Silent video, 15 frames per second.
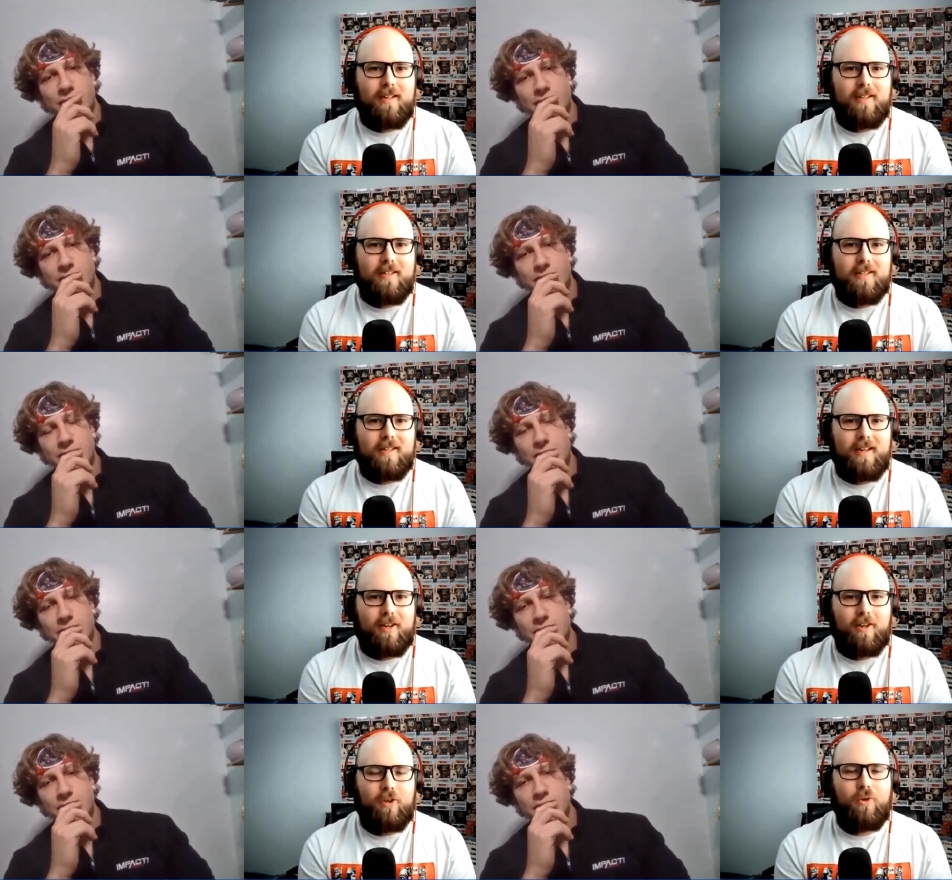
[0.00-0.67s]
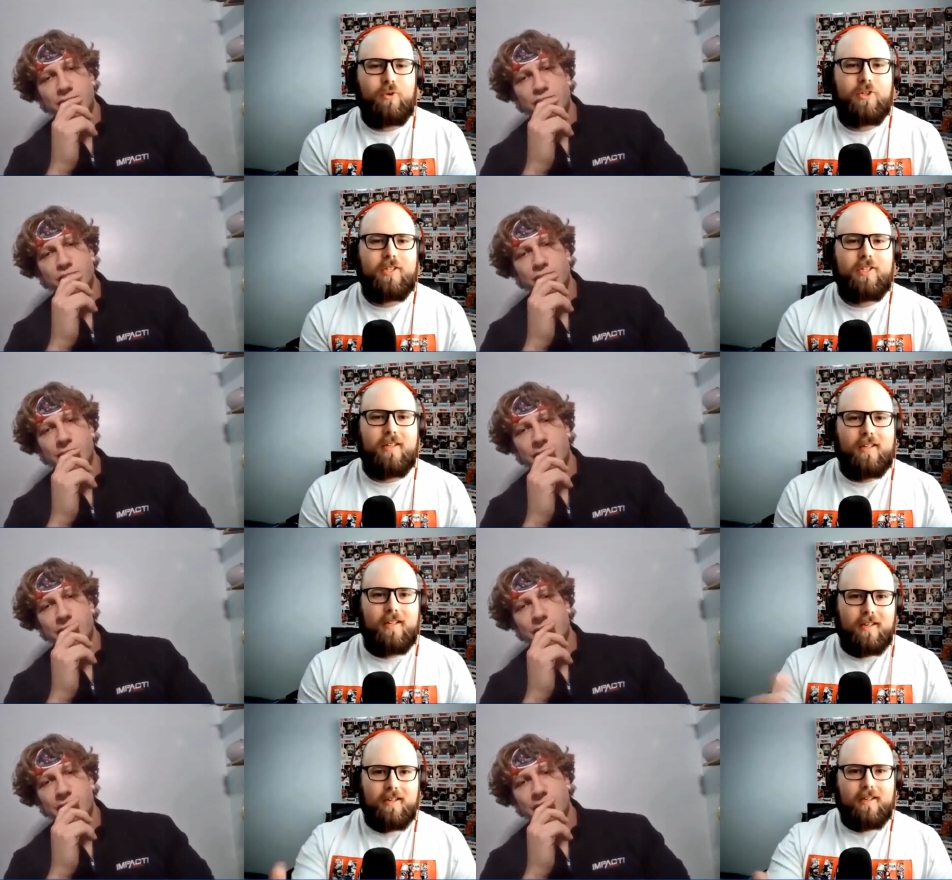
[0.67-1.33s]
Speaker 1: is uh, close
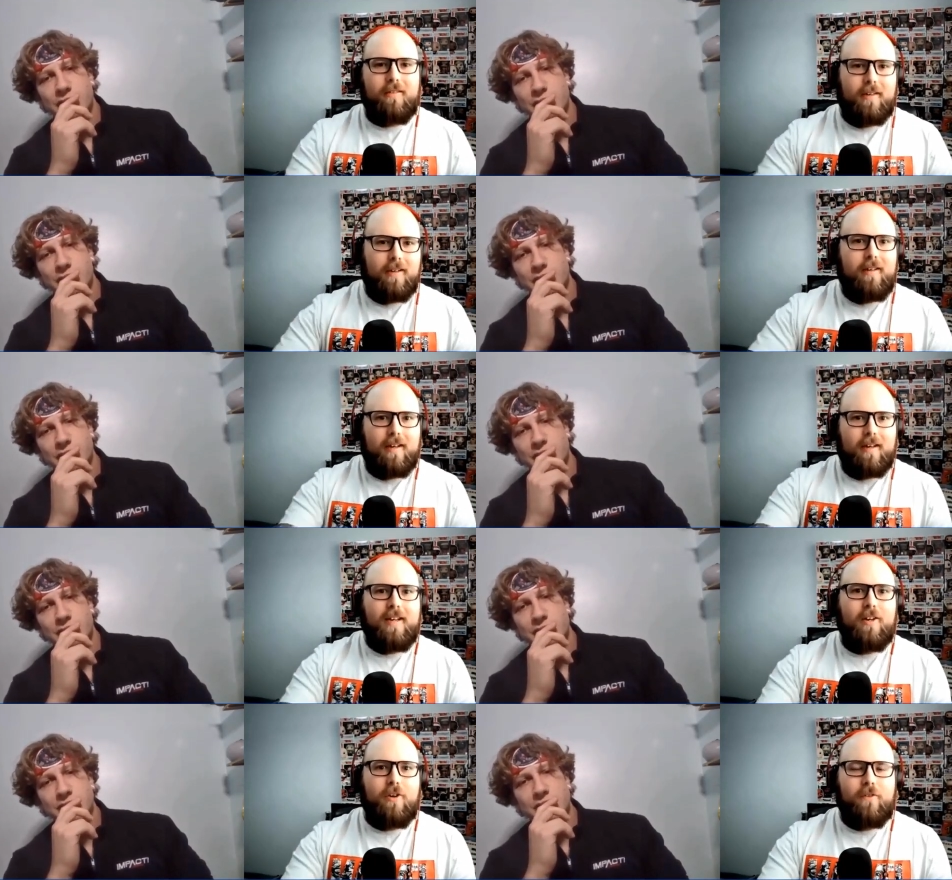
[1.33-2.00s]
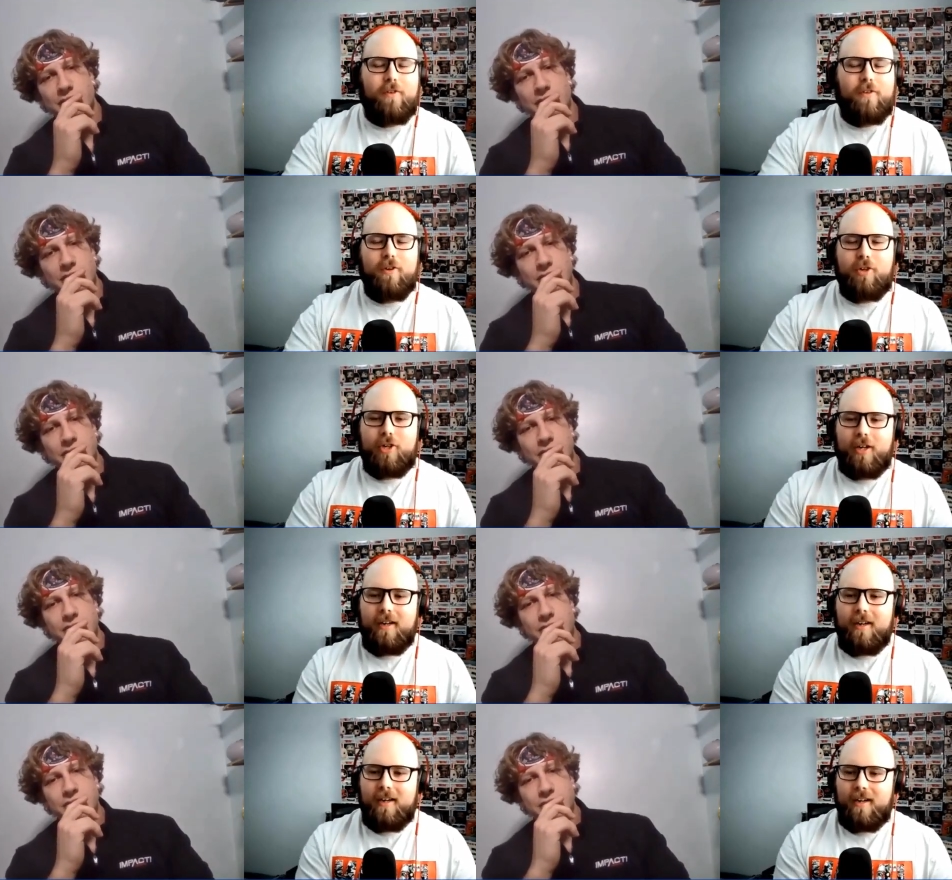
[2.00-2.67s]
in your
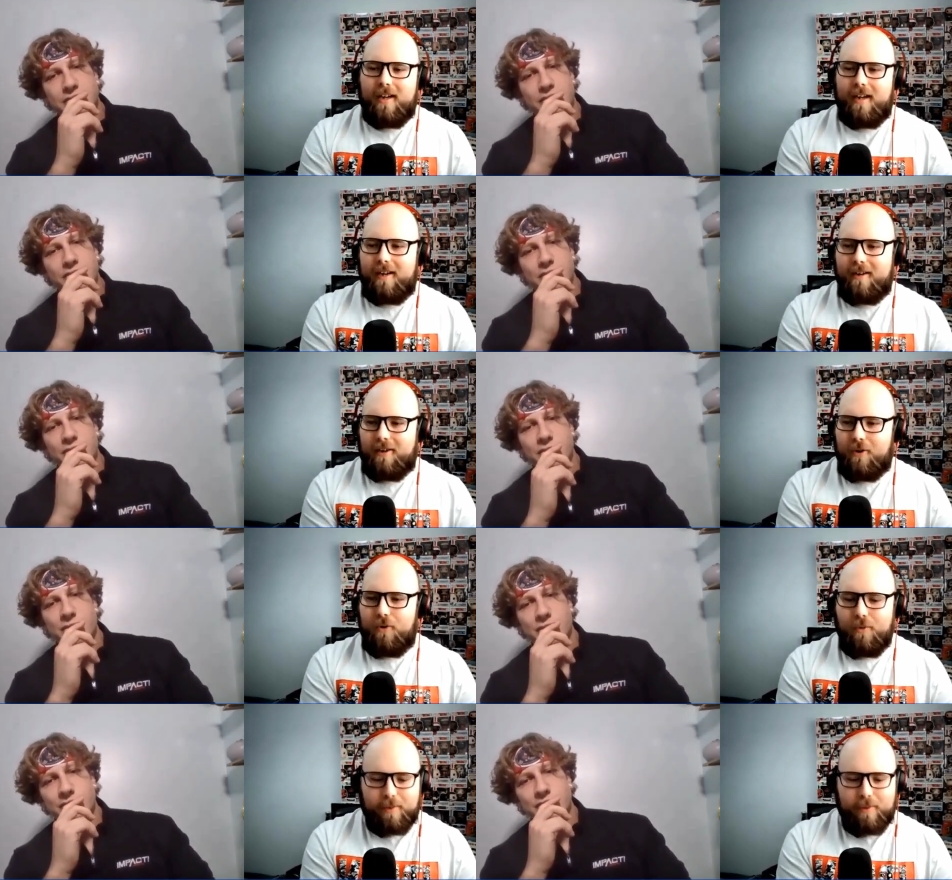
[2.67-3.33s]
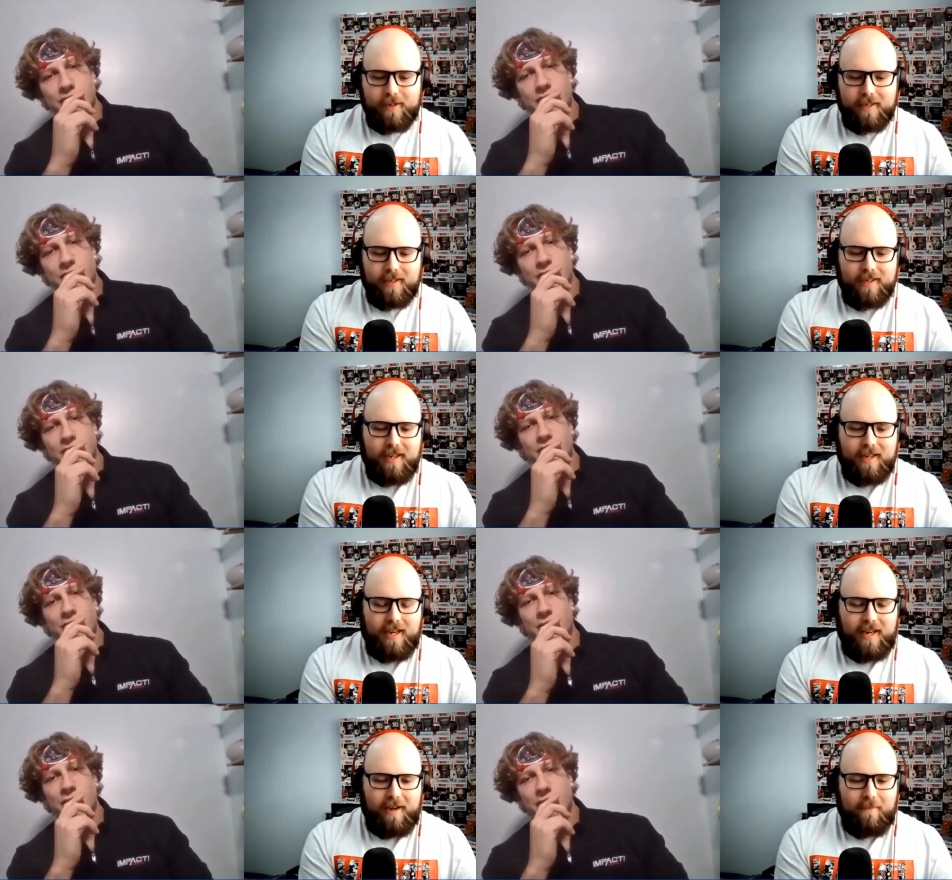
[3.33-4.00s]
future, uh, you hope. Mm-hmm.
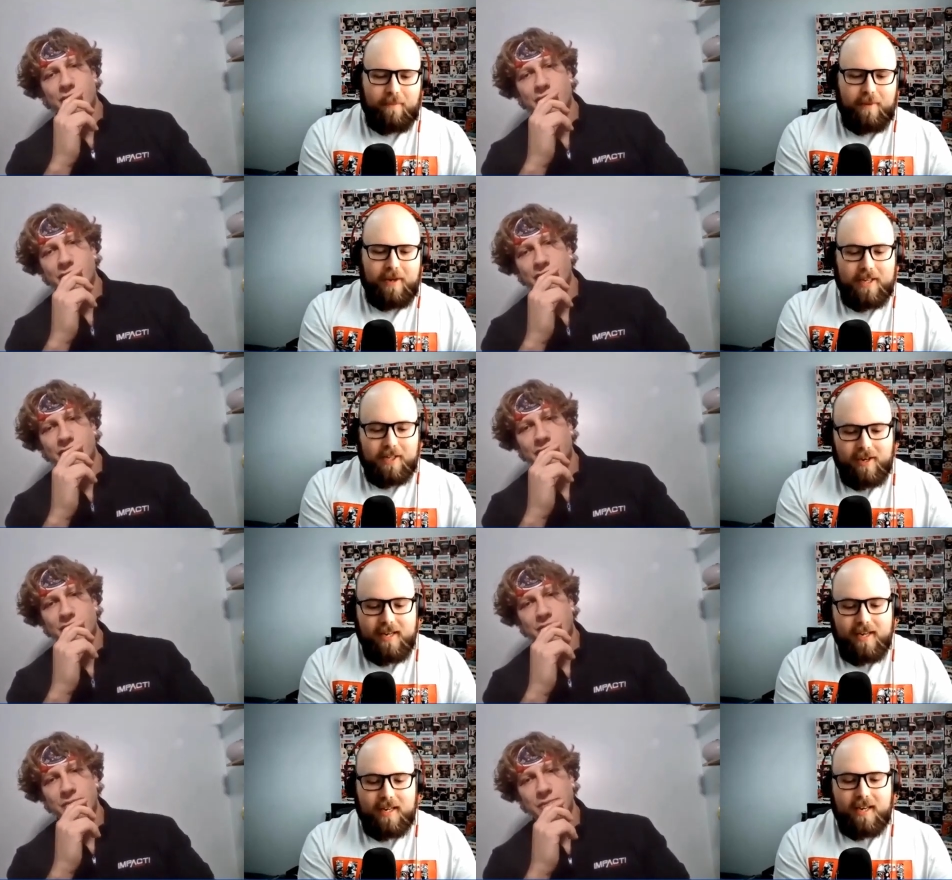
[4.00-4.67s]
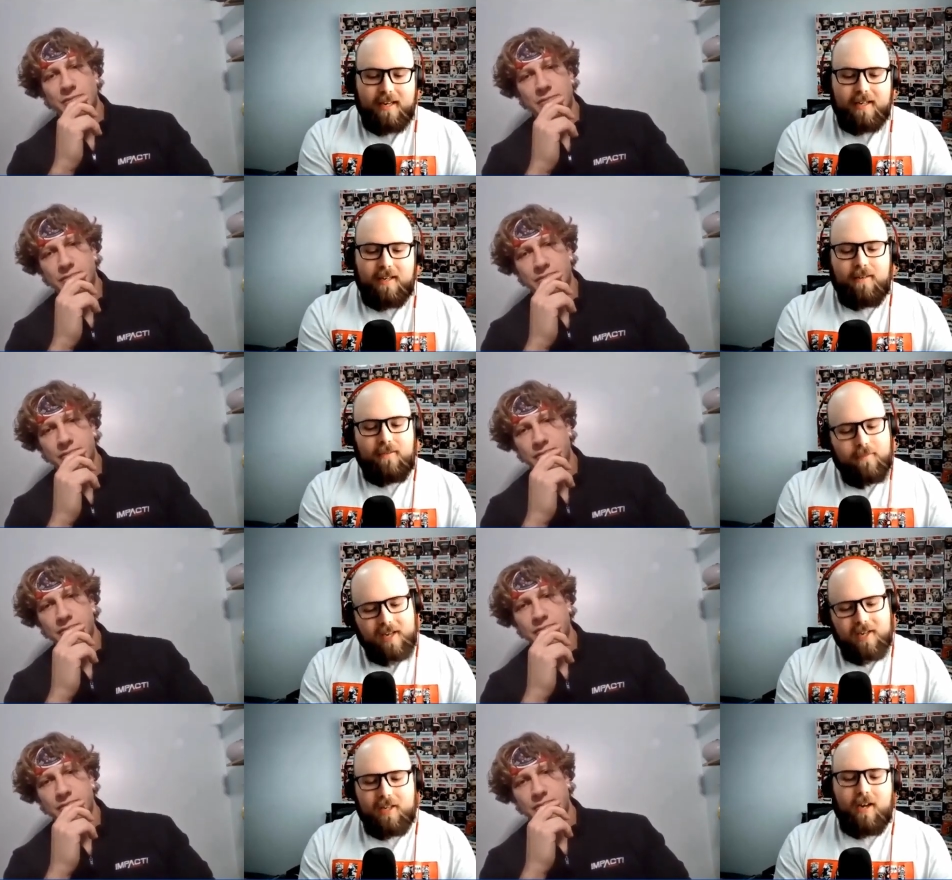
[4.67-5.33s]
Uh, but is there any tag? You
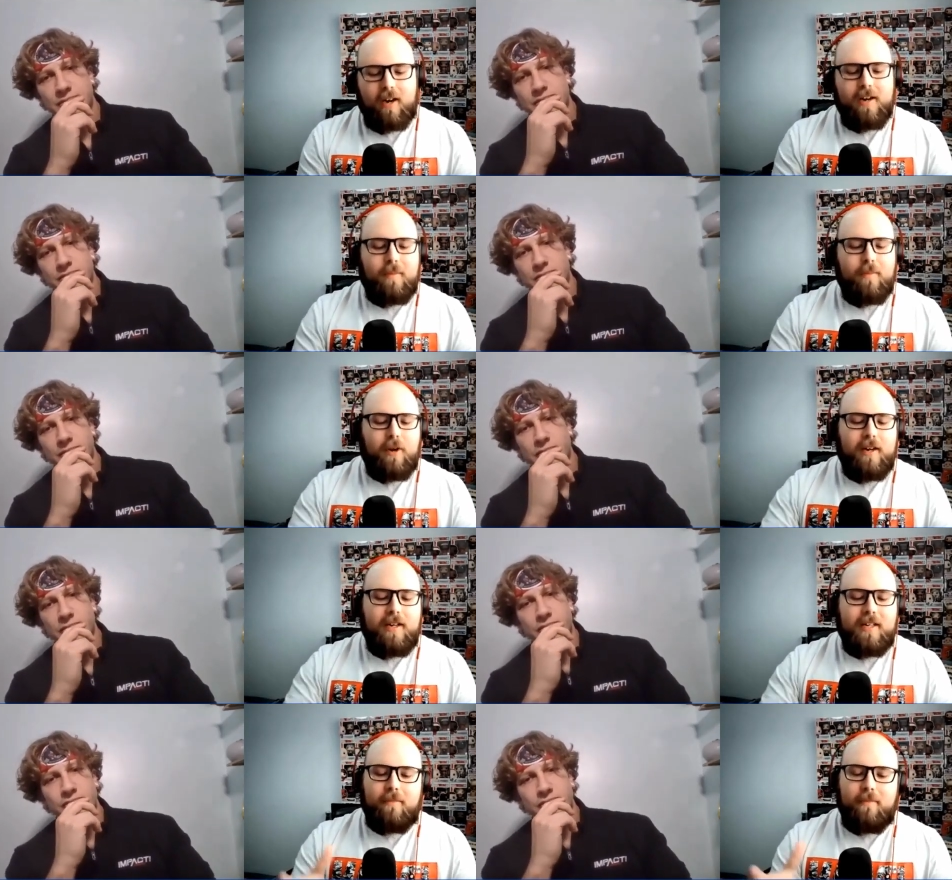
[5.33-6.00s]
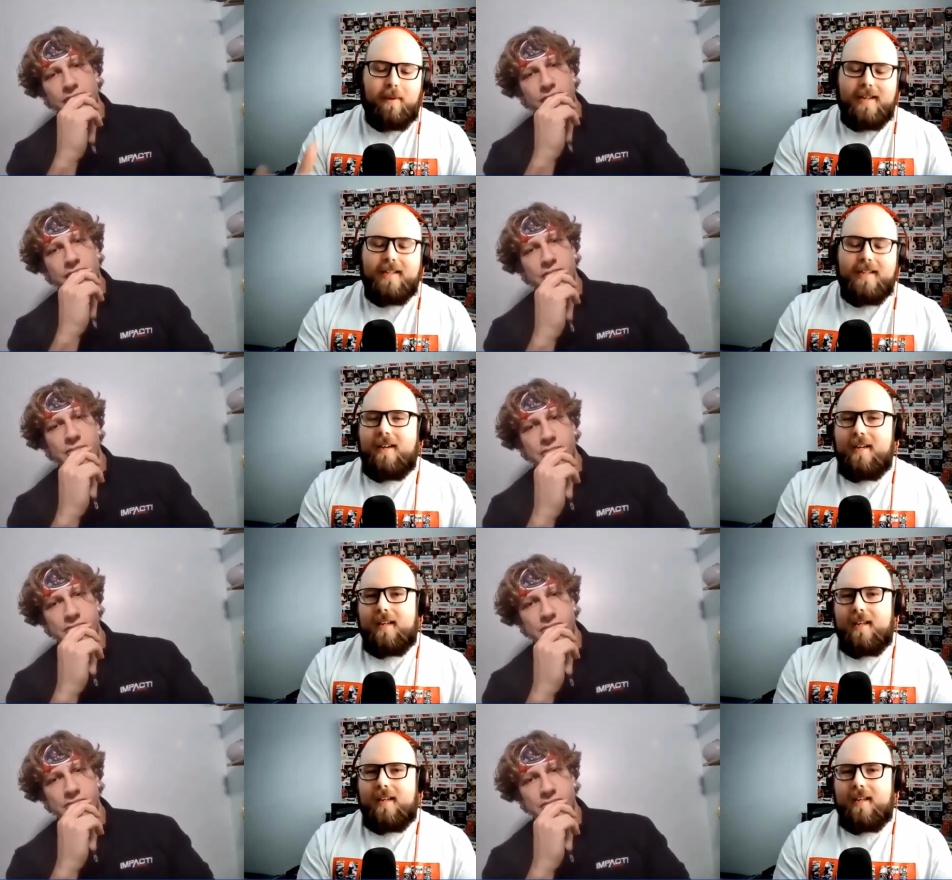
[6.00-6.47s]
mentioned the Hardy Boys, but is there